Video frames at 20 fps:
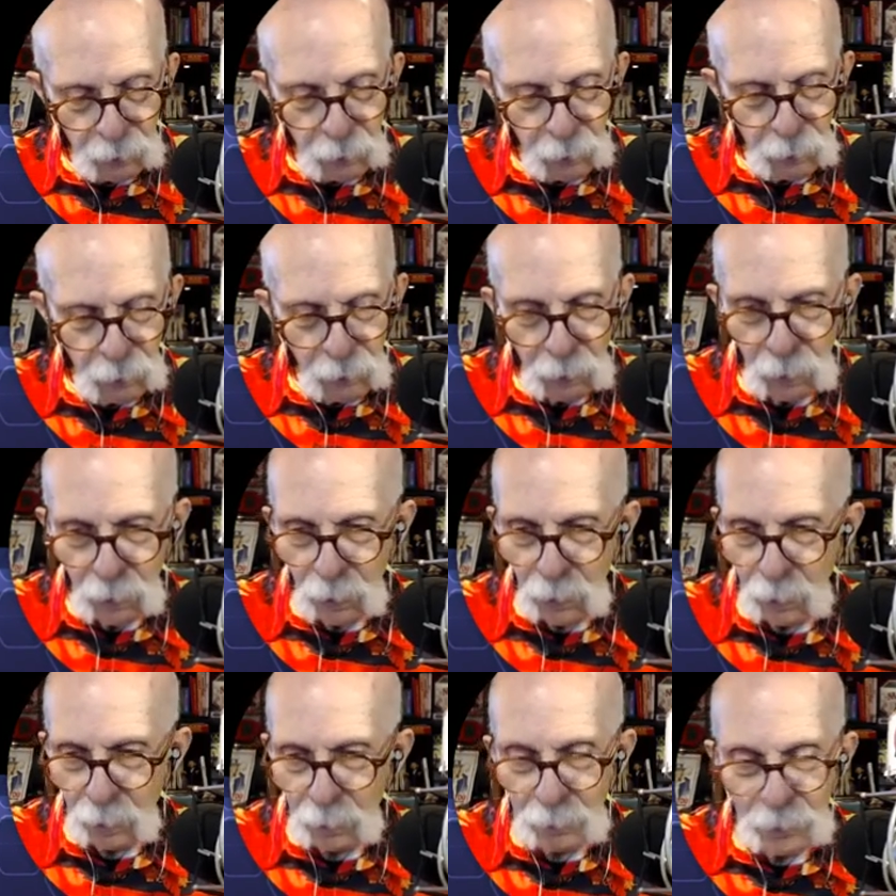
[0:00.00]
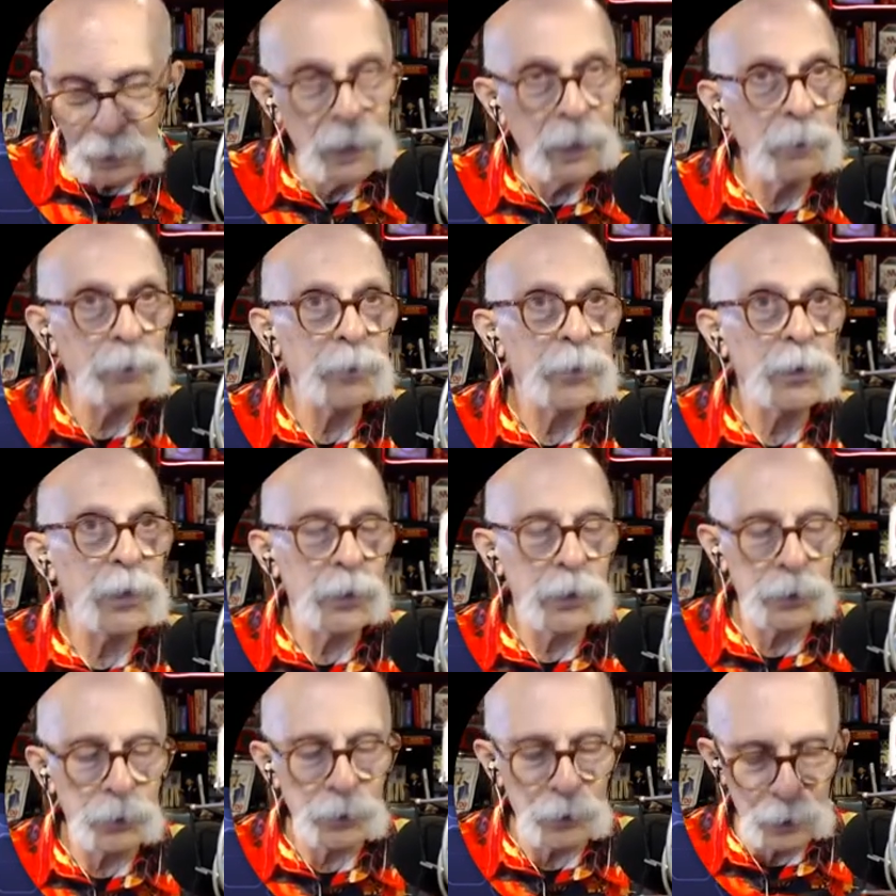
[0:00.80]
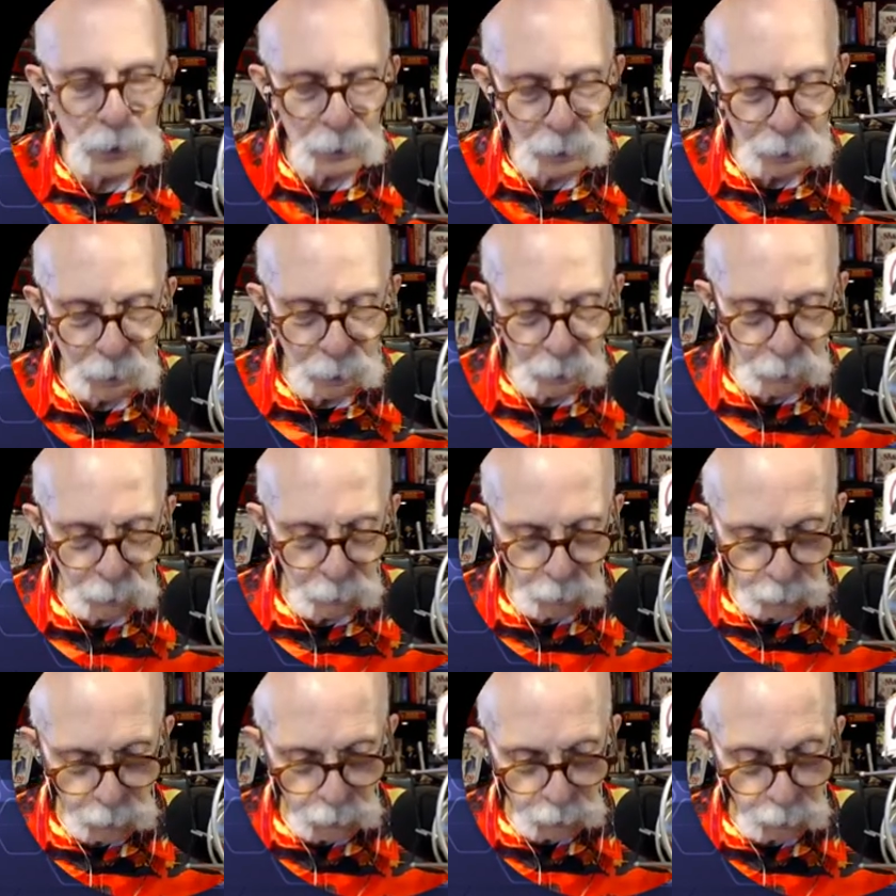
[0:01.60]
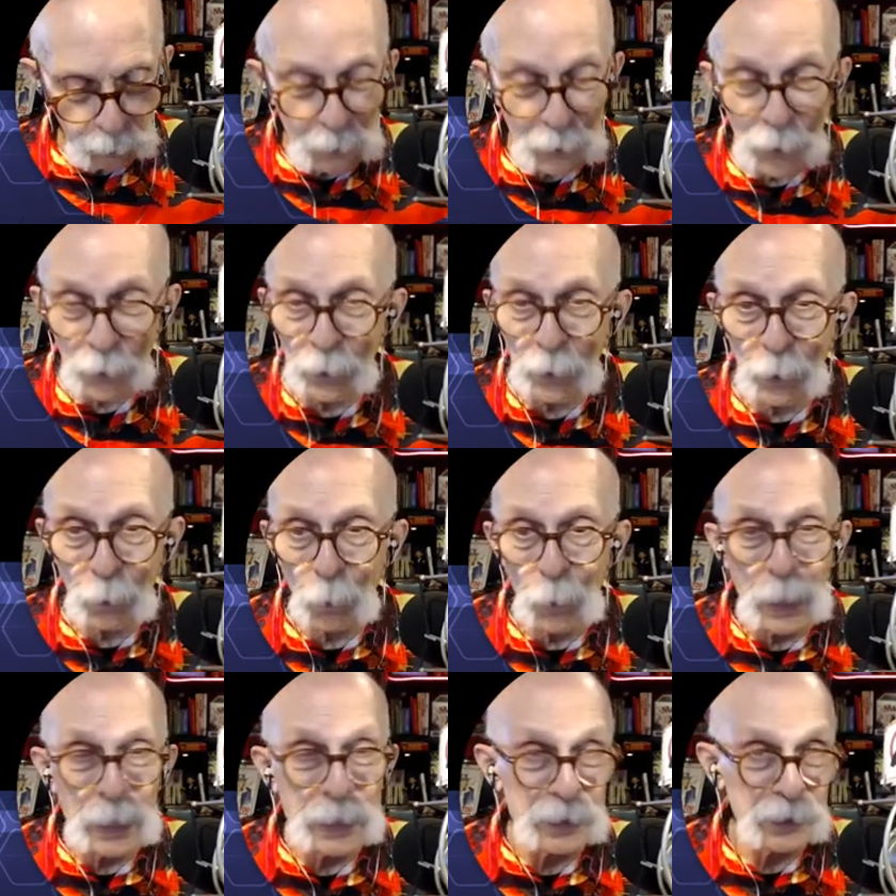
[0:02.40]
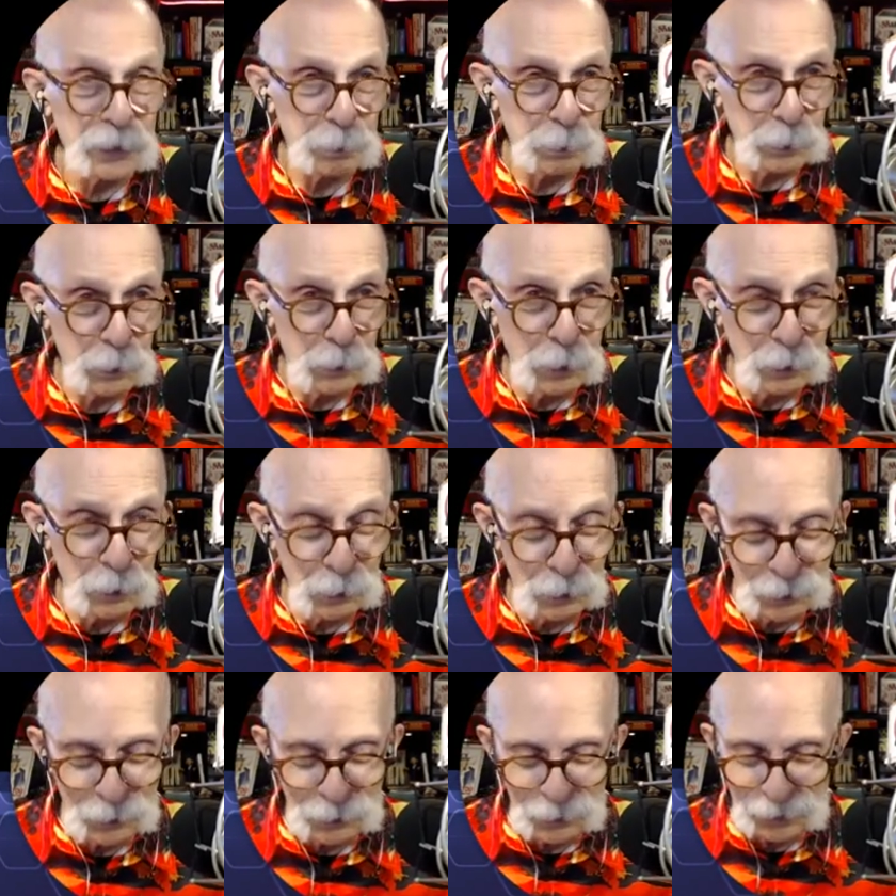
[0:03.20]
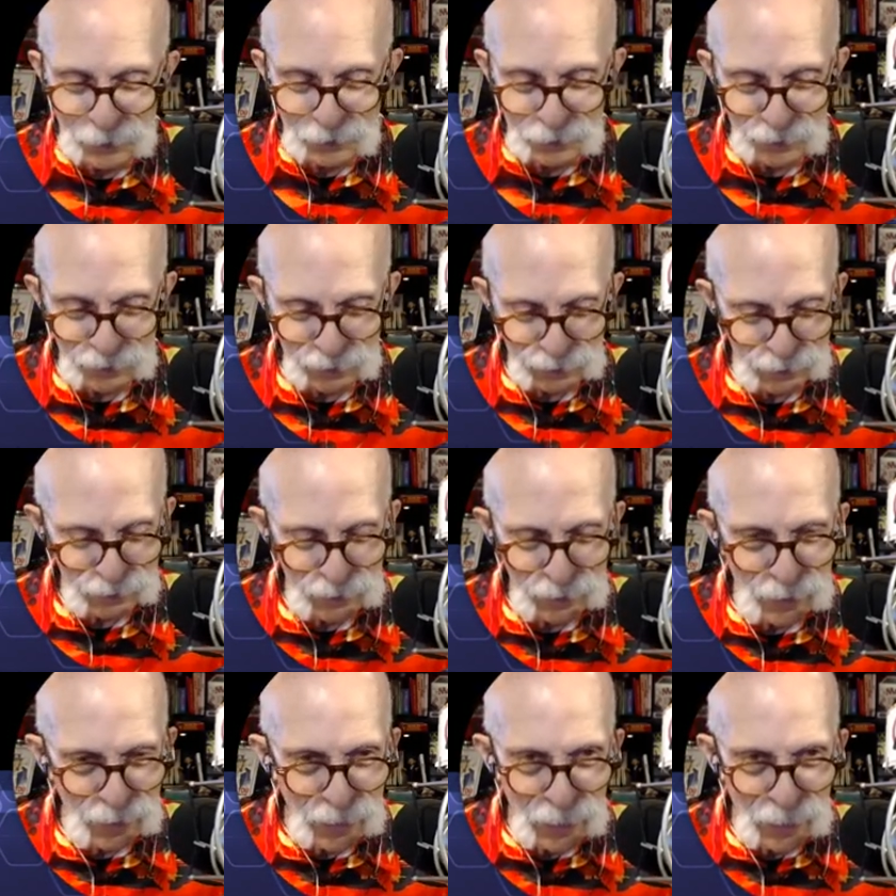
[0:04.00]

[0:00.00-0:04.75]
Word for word: Yeah, you just take, especially the whites. Yeah,